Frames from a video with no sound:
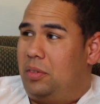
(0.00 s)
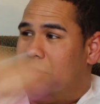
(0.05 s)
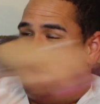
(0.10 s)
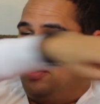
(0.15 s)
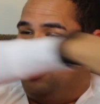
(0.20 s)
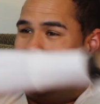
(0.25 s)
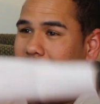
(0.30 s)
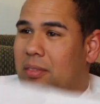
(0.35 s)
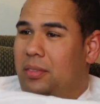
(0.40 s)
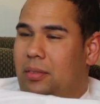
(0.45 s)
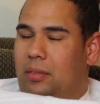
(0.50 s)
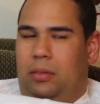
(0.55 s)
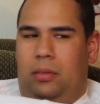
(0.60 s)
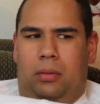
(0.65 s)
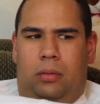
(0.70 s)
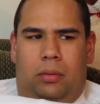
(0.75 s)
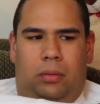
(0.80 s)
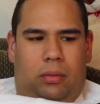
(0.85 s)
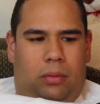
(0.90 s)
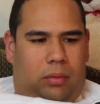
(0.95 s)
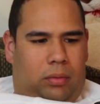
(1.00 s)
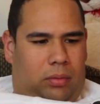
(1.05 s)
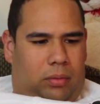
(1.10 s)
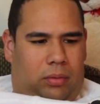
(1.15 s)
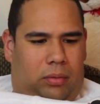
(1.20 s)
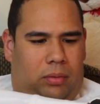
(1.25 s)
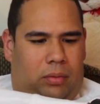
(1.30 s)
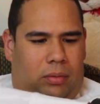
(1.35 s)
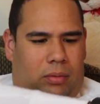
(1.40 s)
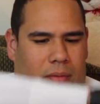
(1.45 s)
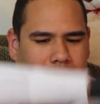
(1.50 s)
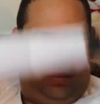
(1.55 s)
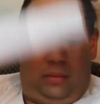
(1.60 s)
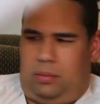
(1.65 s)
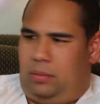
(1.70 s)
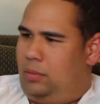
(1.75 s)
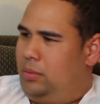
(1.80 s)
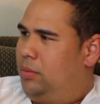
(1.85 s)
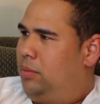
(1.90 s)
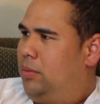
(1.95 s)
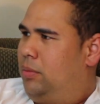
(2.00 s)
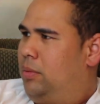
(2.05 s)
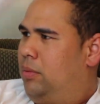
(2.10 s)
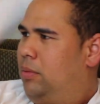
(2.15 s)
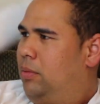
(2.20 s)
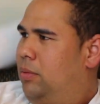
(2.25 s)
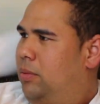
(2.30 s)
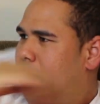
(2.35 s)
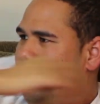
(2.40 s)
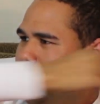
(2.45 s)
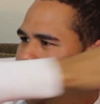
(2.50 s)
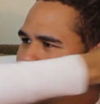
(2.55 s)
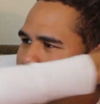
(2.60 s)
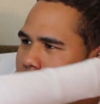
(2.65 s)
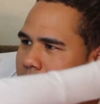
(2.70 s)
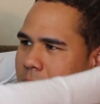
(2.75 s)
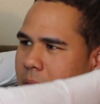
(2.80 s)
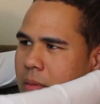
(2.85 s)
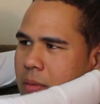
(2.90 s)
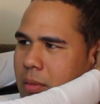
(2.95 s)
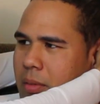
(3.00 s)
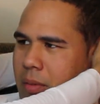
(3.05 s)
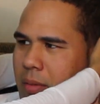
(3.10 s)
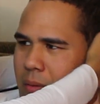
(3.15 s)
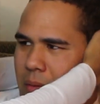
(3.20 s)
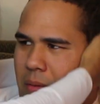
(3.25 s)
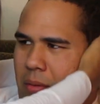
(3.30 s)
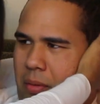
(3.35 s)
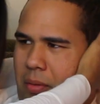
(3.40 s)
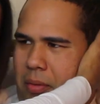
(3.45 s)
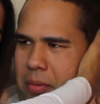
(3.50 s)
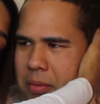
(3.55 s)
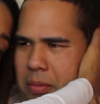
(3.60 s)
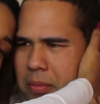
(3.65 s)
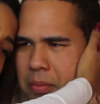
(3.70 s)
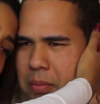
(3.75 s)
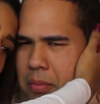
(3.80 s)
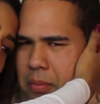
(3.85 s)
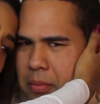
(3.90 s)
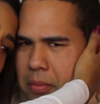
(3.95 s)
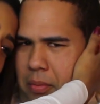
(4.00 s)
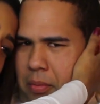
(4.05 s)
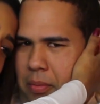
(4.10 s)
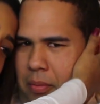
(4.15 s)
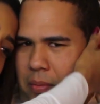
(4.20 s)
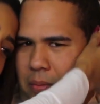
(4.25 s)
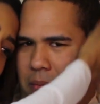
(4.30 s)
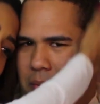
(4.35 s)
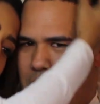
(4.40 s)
(not speaking)